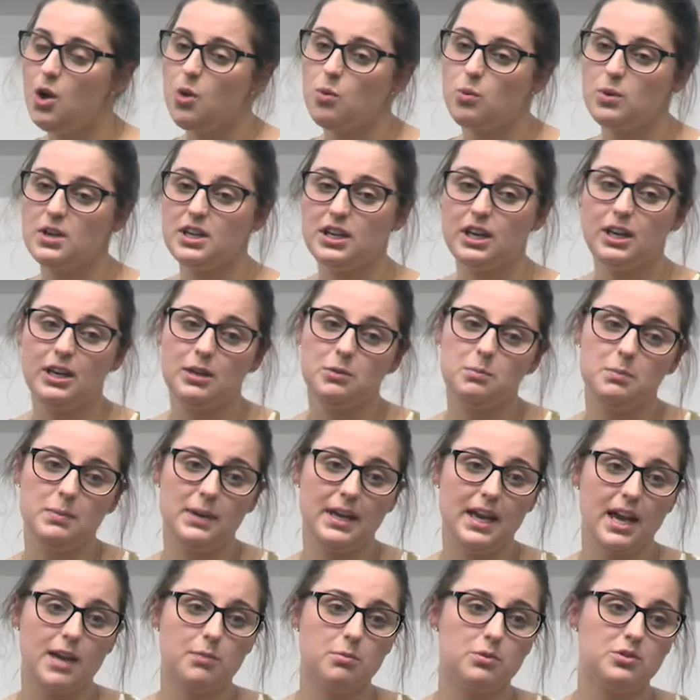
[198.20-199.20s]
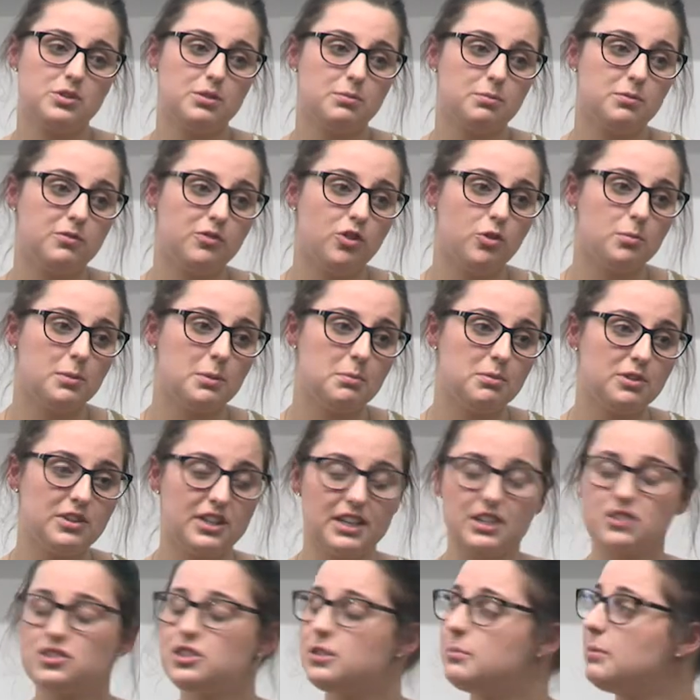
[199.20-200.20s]
we could be able to perform a
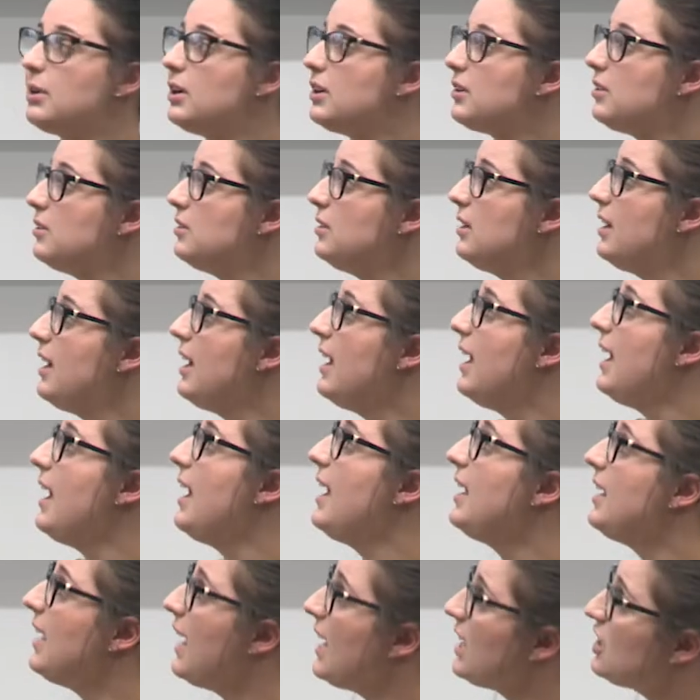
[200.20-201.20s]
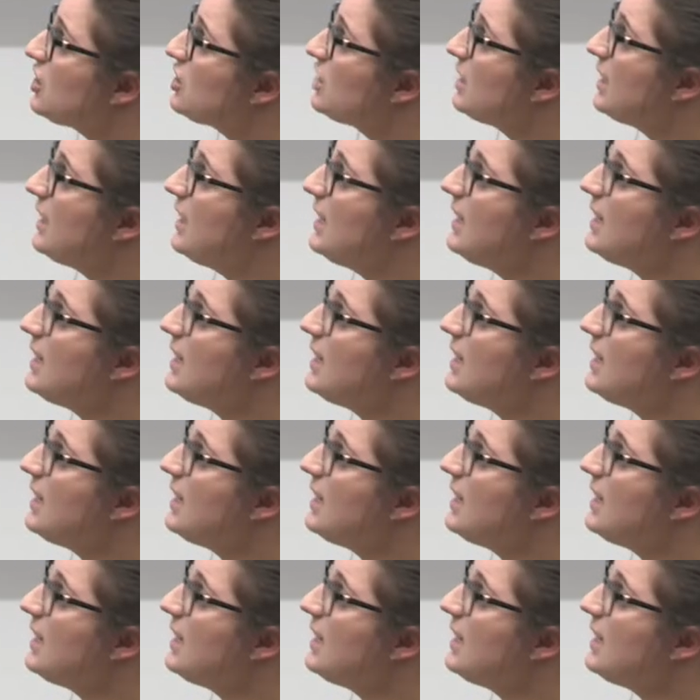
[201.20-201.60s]
prediction model and actually